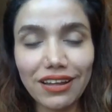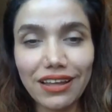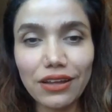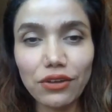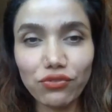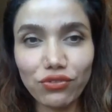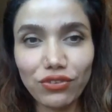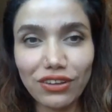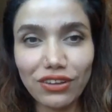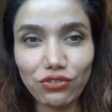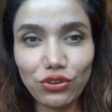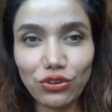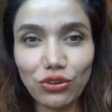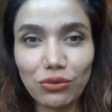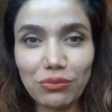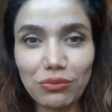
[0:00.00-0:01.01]
if
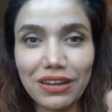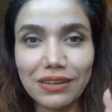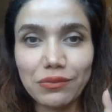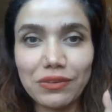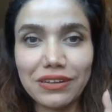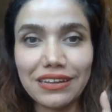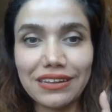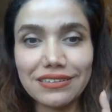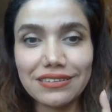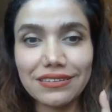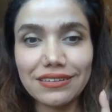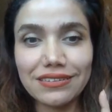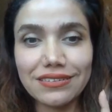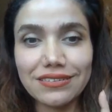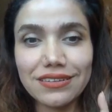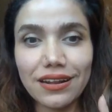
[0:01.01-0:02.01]
you don't mind me
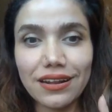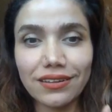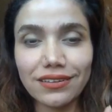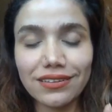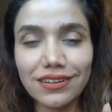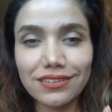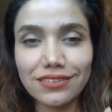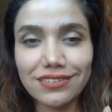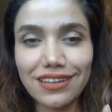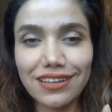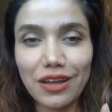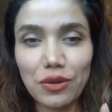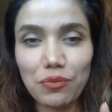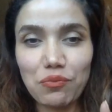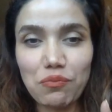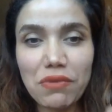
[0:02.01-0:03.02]
telling this
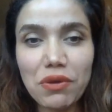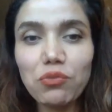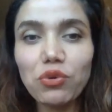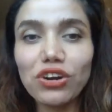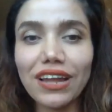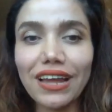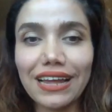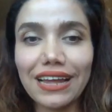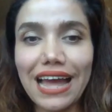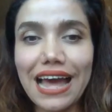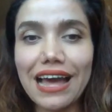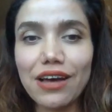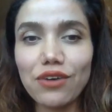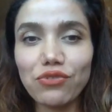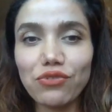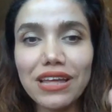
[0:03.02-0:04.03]
memory I
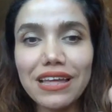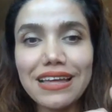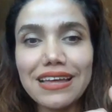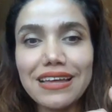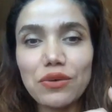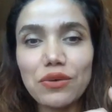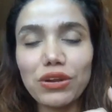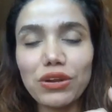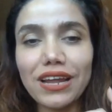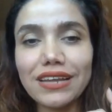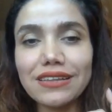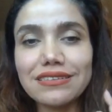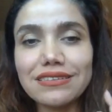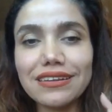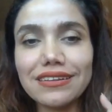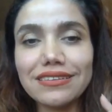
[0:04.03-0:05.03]
have when I
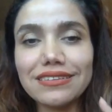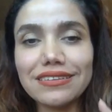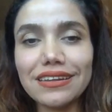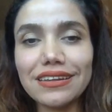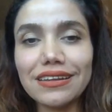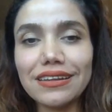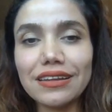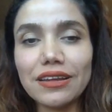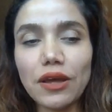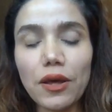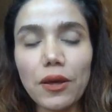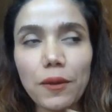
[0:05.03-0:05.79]
did the